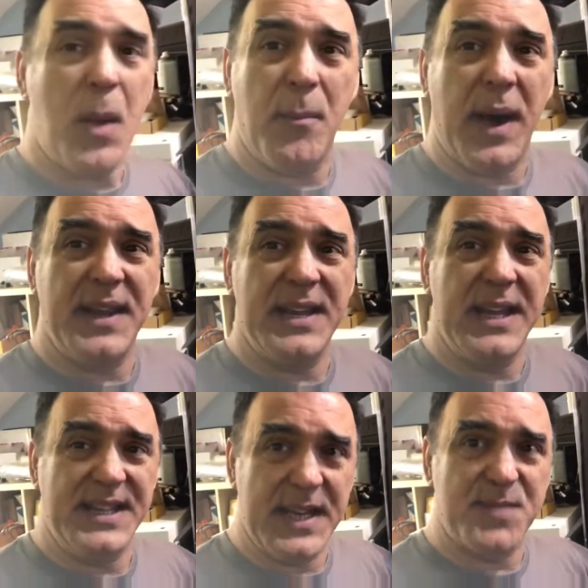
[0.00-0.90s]
But
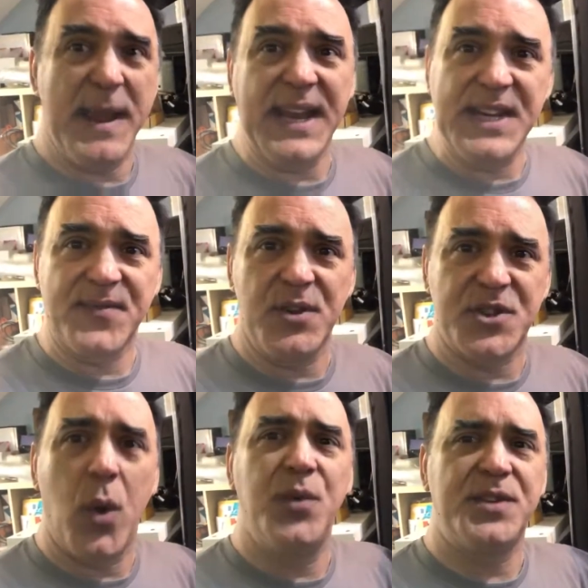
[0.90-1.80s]
it does make a difference.
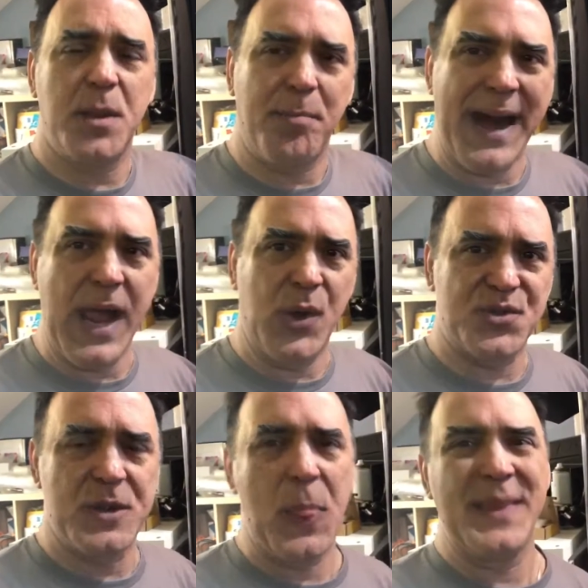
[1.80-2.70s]
Go into the BIOS,
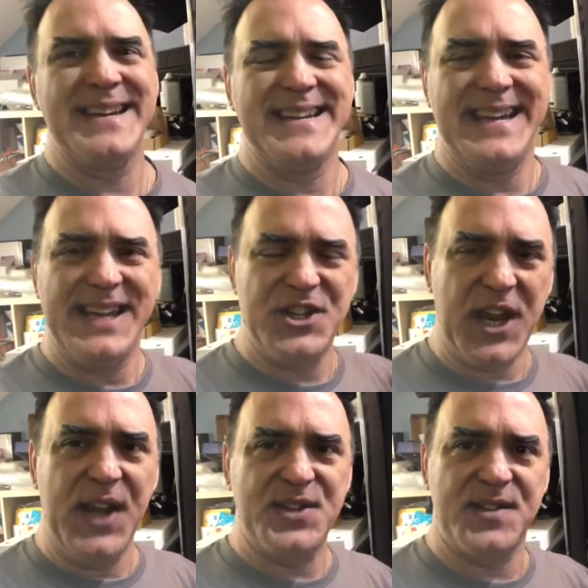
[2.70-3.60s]

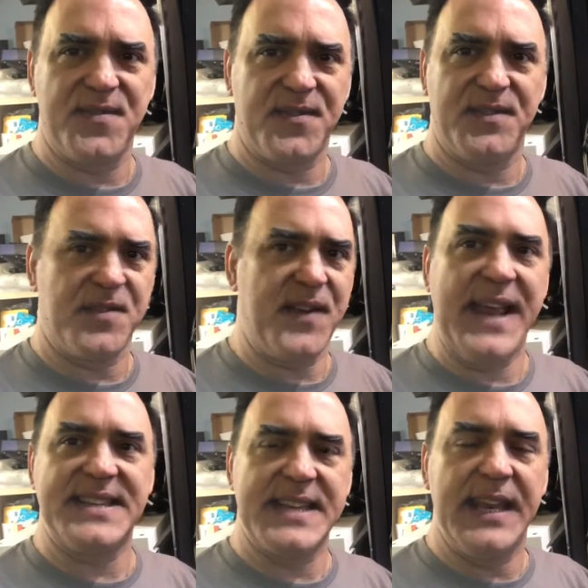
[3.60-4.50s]
change the, the fan
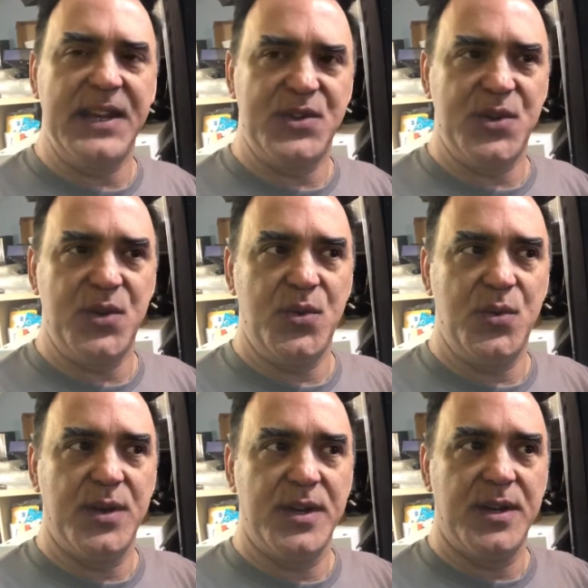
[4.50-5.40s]
setting to
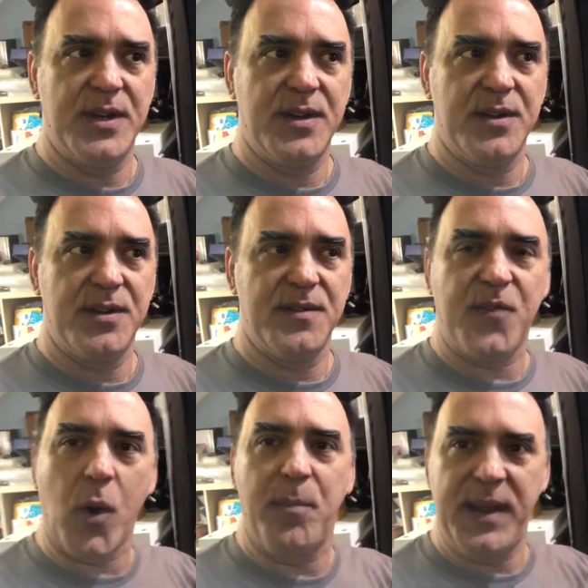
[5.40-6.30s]

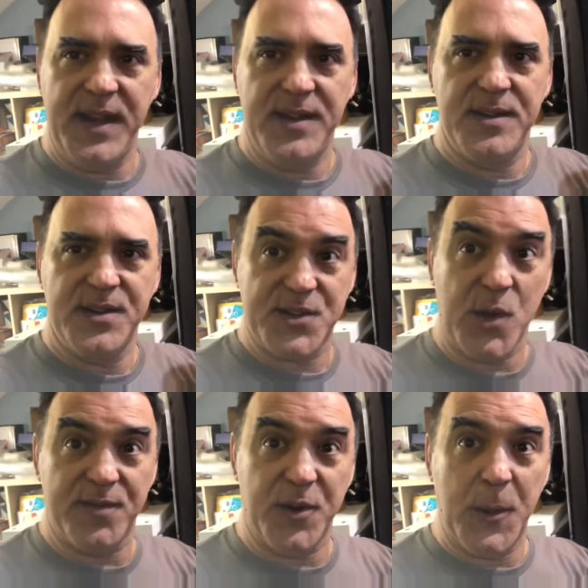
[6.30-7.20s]
four pin
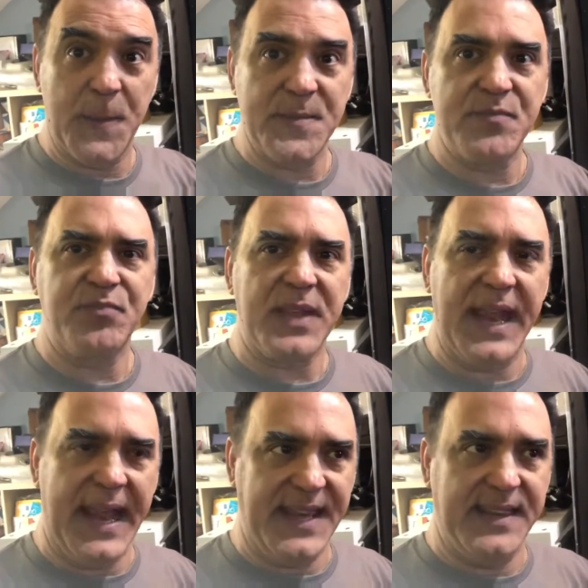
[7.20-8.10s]
server,
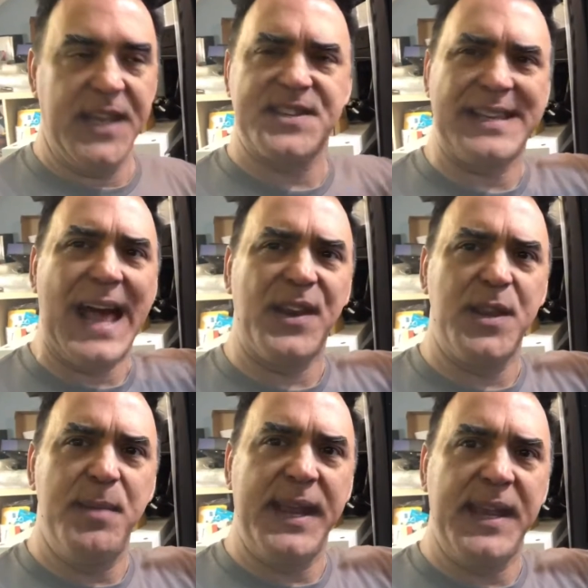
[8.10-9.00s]
and it's loud in the
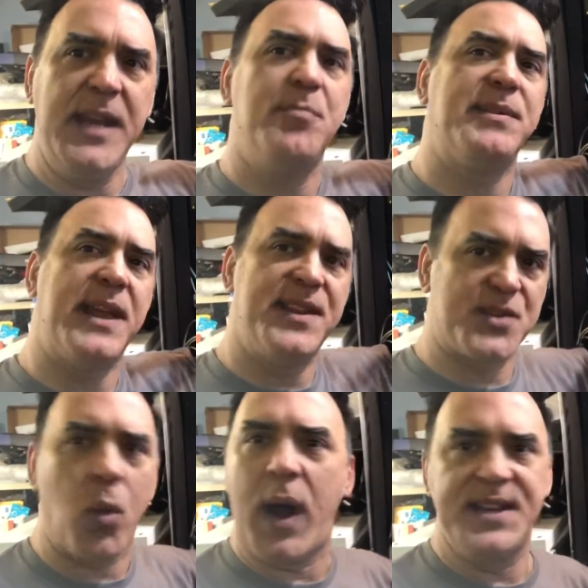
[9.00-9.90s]
beginning, but then it
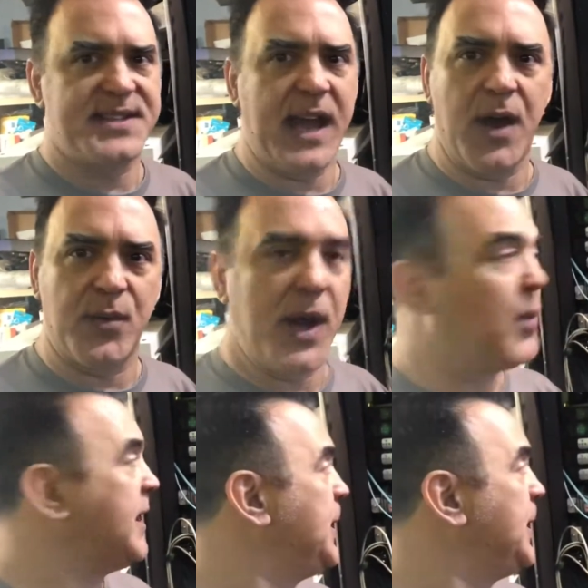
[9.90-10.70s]
quiets down right away.